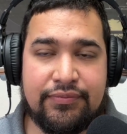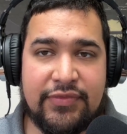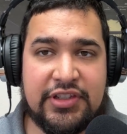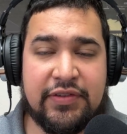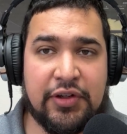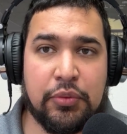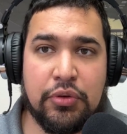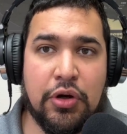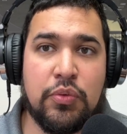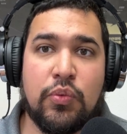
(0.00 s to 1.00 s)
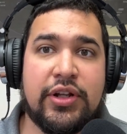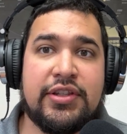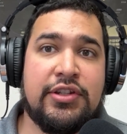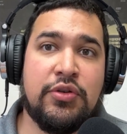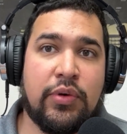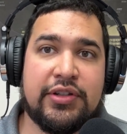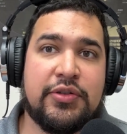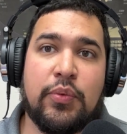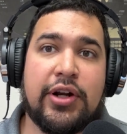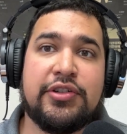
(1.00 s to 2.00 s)
So if you don't know what you want to
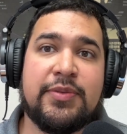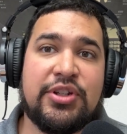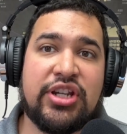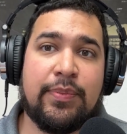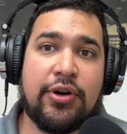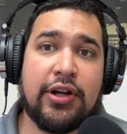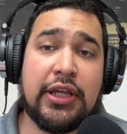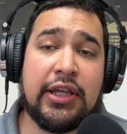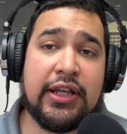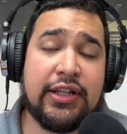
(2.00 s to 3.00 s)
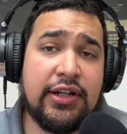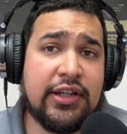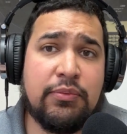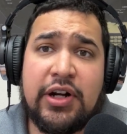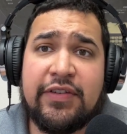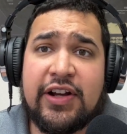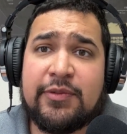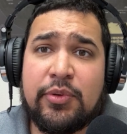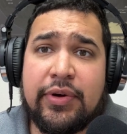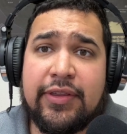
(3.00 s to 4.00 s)
wear to the PJ party, literally whatever you're
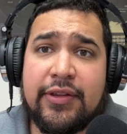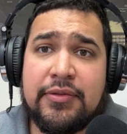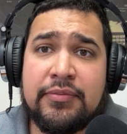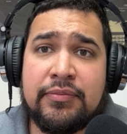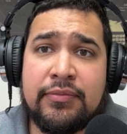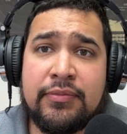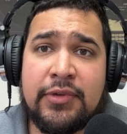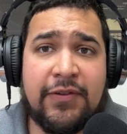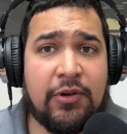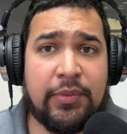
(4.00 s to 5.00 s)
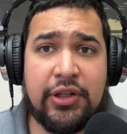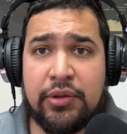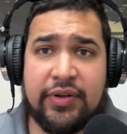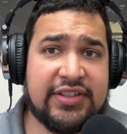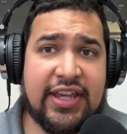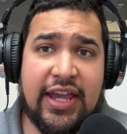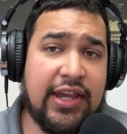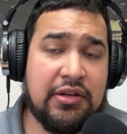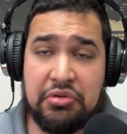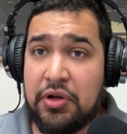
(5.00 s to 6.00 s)
comfortable with. If you want to be a little
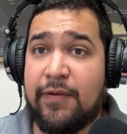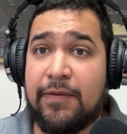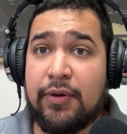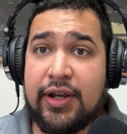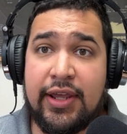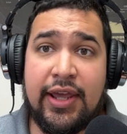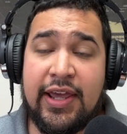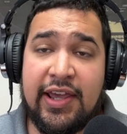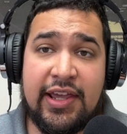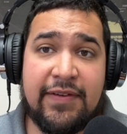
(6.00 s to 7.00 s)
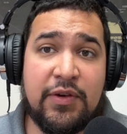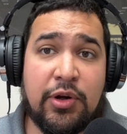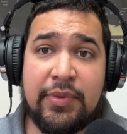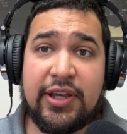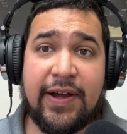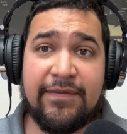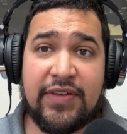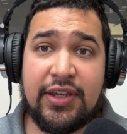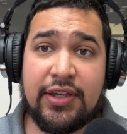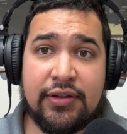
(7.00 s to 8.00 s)
risque, go for it. If you want to be
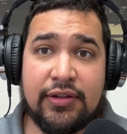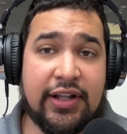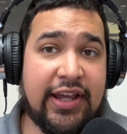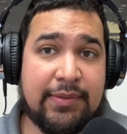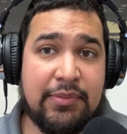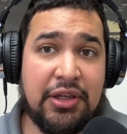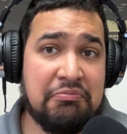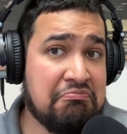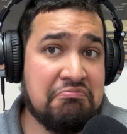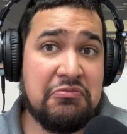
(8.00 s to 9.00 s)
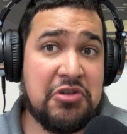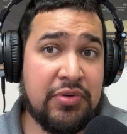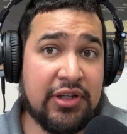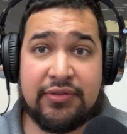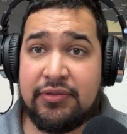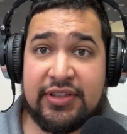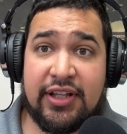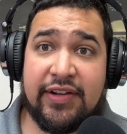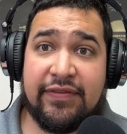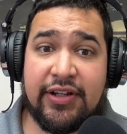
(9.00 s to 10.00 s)
comfy, like me, do it. It's a
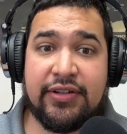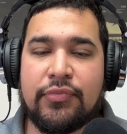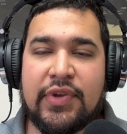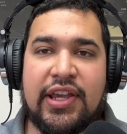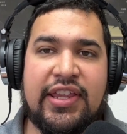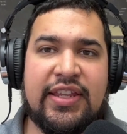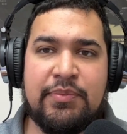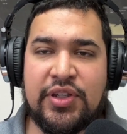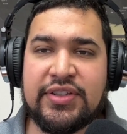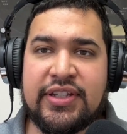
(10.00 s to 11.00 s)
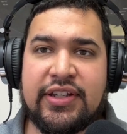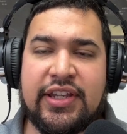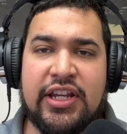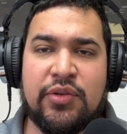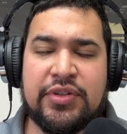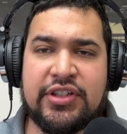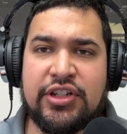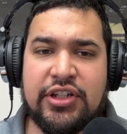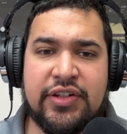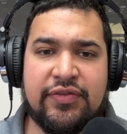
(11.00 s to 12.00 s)
lot of fun. And the music here was a
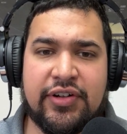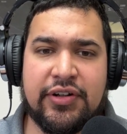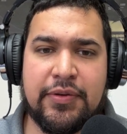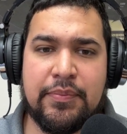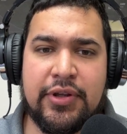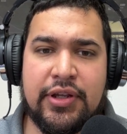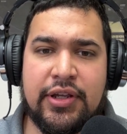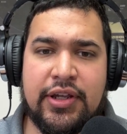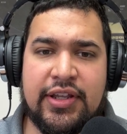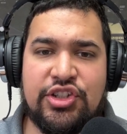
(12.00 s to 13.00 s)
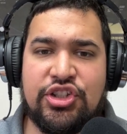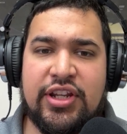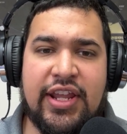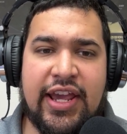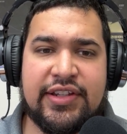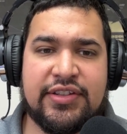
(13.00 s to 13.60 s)
good from Gen X